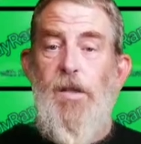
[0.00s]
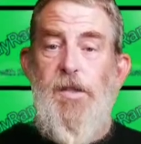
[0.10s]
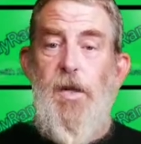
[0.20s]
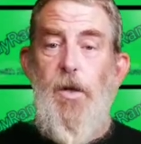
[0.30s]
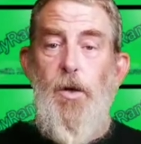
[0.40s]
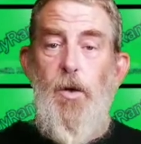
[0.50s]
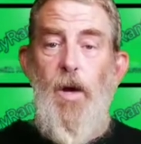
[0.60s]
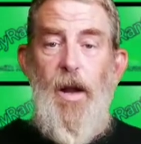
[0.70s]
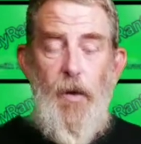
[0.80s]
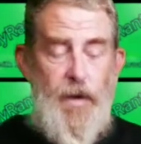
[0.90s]
to
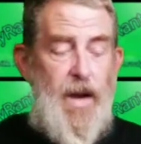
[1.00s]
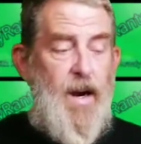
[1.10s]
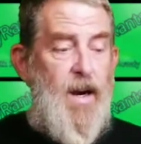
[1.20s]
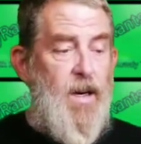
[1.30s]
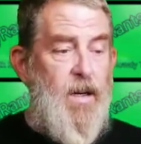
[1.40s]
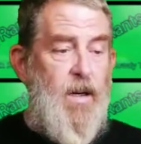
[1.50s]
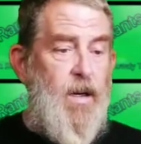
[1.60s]
health care?